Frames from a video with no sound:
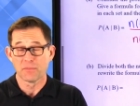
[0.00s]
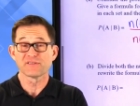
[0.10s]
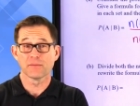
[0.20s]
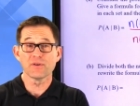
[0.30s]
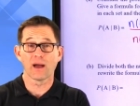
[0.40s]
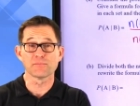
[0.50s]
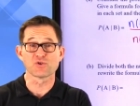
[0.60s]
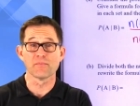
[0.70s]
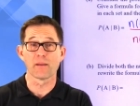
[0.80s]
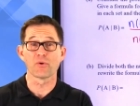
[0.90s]
But sometimes,
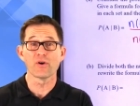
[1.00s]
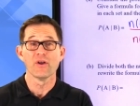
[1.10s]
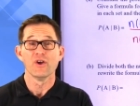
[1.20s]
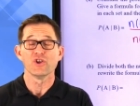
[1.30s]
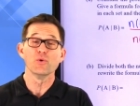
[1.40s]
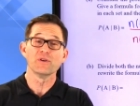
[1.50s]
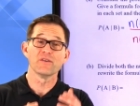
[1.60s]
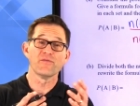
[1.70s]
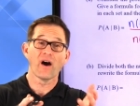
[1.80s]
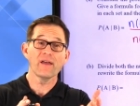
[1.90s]
remember, you would
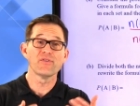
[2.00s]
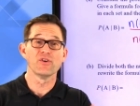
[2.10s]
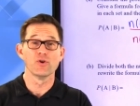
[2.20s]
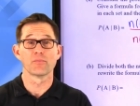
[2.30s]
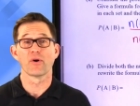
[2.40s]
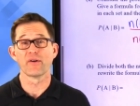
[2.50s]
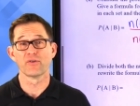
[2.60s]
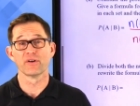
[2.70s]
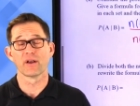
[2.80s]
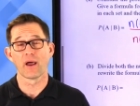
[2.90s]
divide the numerator
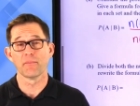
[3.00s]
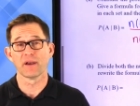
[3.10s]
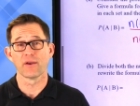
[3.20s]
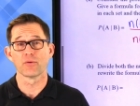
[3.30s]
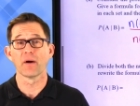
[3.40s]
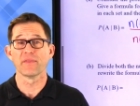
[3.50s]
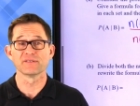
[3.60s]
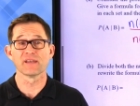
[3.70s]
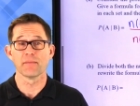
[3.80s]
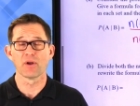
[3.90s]
and denominator by the
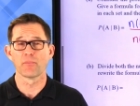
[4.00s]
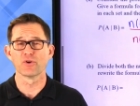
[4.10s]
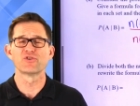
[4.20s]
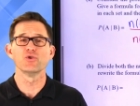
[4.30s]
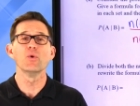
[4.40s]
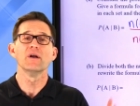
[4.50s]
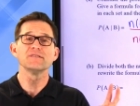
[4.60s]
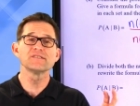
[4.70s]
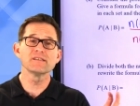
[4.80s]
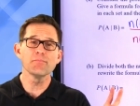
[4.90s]
same number to
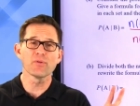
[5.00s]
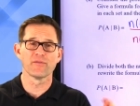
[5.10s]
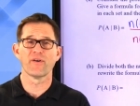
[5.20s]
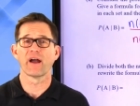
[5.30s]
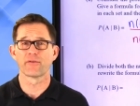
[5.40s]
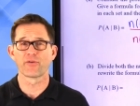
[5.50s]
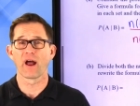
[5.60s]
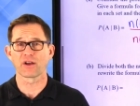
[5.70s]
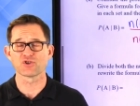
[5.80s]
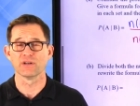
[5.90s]
simplify a
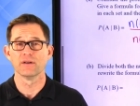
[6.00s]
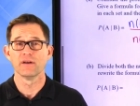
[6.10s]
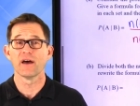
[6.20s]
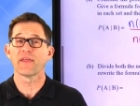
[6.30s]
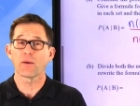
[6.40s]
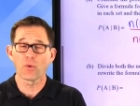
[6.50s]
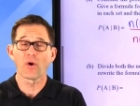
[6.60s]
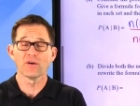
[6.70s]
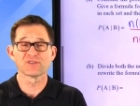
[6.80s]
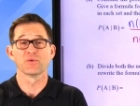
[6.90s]
fraction. And that would
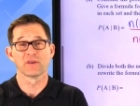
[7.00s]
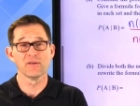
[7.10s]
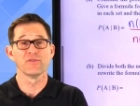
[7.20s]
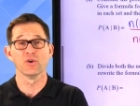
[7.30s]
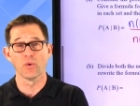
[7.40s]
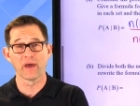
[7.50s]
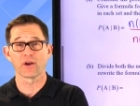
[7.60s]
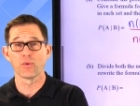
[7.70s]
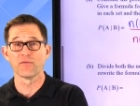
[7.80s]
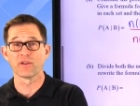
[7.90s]
also give you an
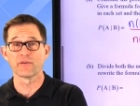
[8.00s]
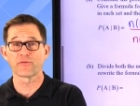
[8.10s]
equivalent